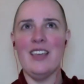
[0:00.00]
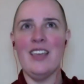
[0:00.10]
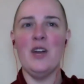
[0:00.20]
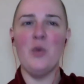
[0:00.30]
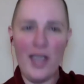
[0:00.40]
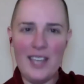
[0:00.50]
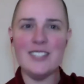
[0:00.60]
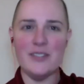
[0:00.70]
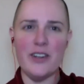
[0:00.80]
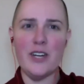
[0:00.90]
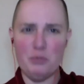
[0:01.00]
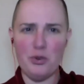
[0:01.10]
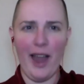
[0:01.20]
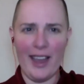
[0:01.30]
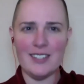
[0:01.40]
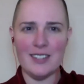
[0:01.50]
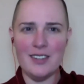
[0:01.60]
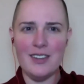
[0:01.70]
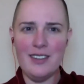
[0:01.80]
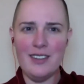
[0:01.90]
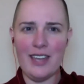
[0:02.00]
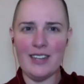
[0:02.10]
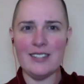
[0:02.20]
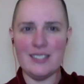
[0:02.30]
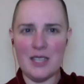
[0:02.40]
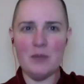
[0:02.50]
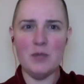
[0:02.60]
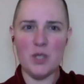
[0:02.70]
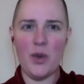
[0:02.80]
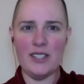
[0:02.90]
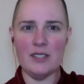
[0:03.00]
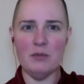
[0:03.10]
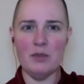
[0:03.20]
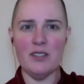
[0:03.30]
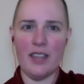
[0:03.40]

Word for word: In a way, it's very practical and it seems quite simple,